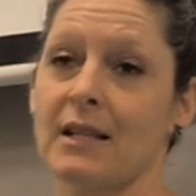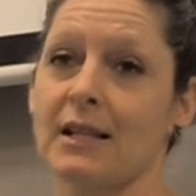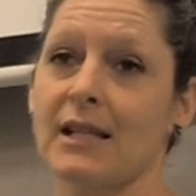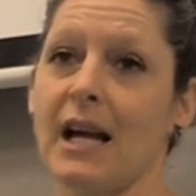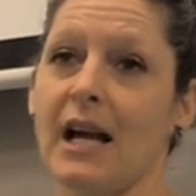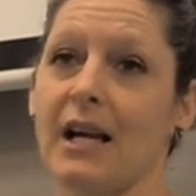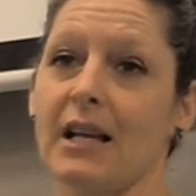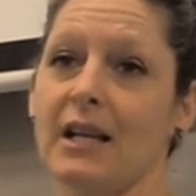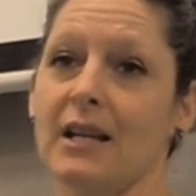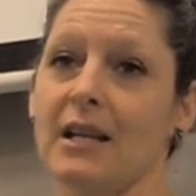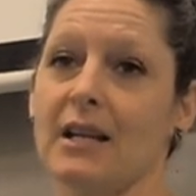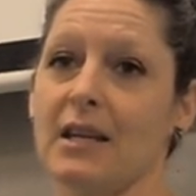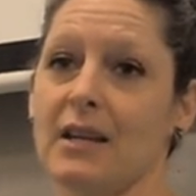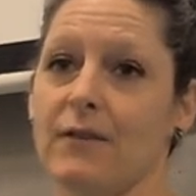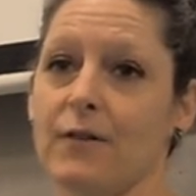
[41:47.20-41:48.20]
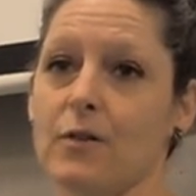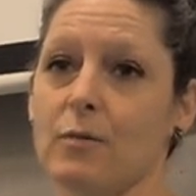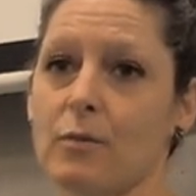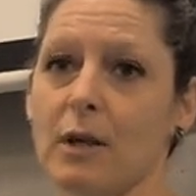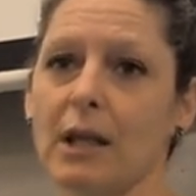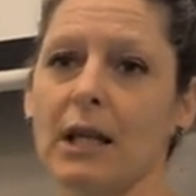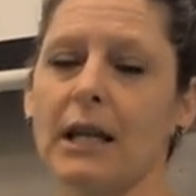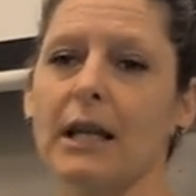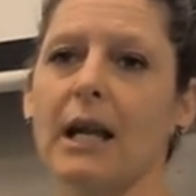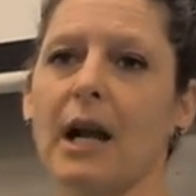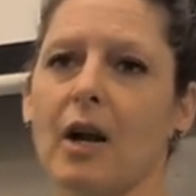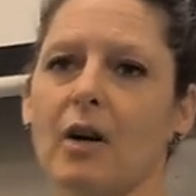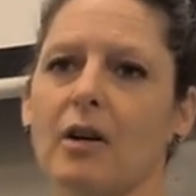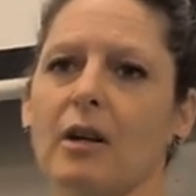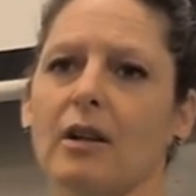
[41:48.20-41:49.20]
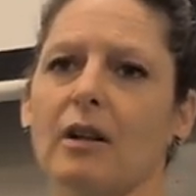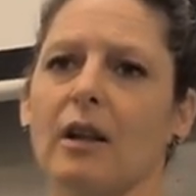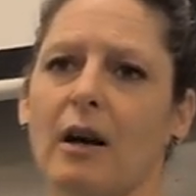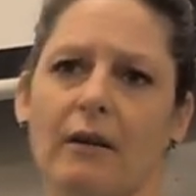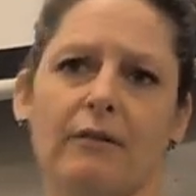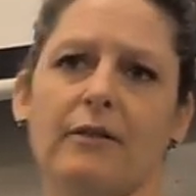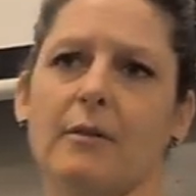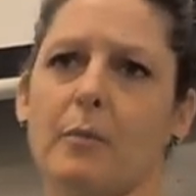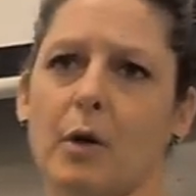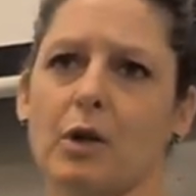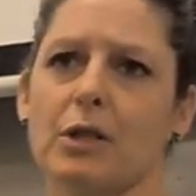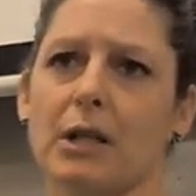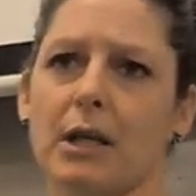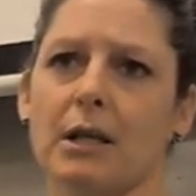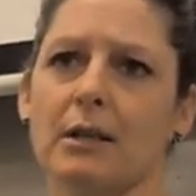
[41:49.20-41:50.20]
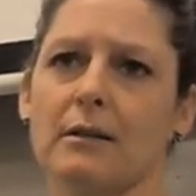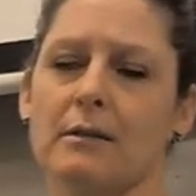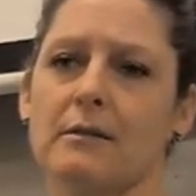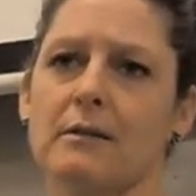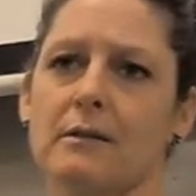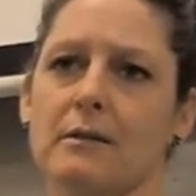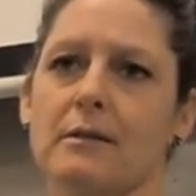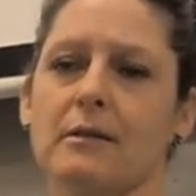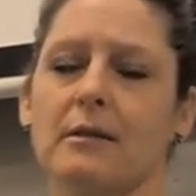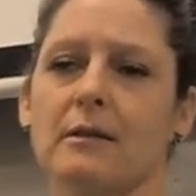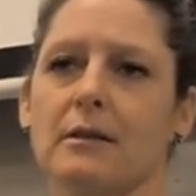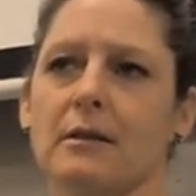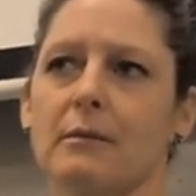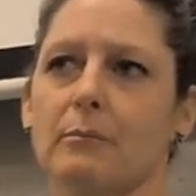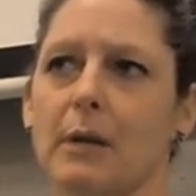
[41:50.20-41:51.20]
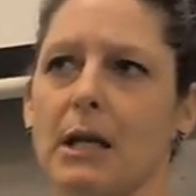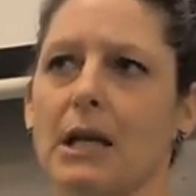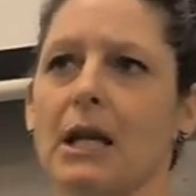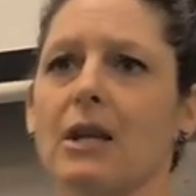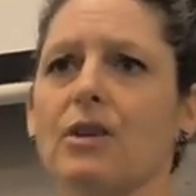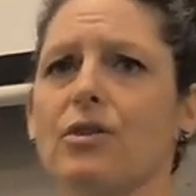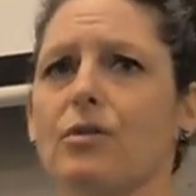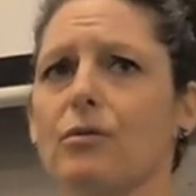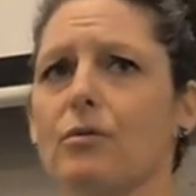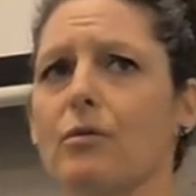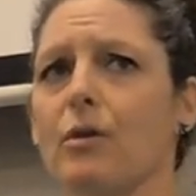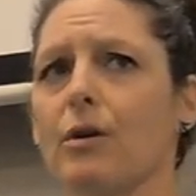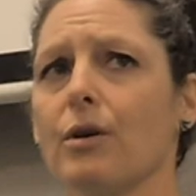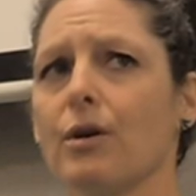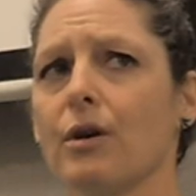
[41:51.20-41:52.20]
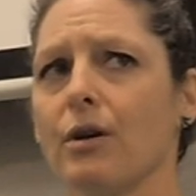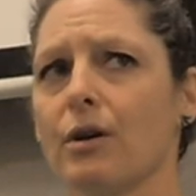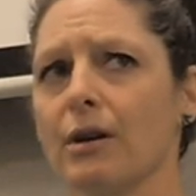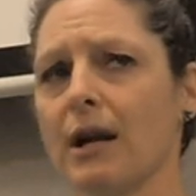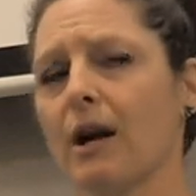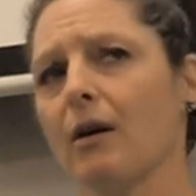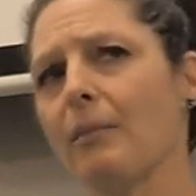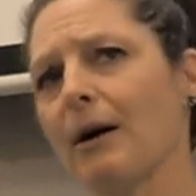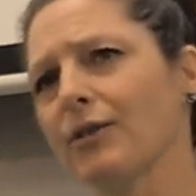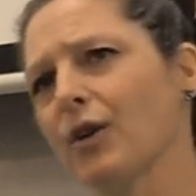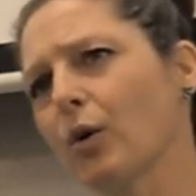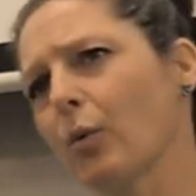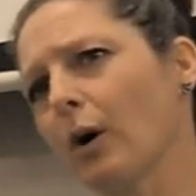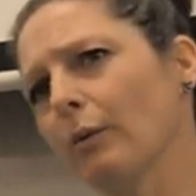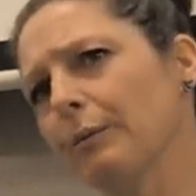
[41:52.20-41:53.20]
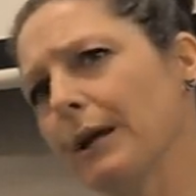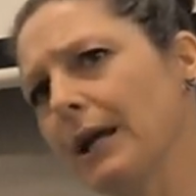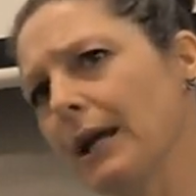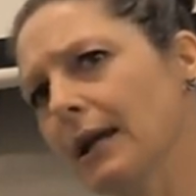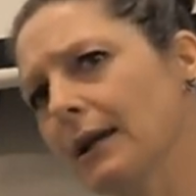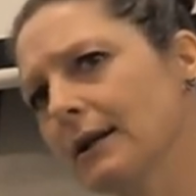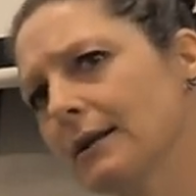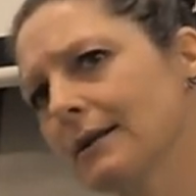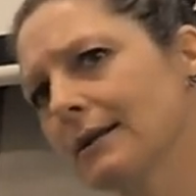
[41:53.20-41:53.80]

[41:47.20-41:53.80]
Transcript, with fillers: Yeah, if you really cared and loved the person, meaning you care about their well being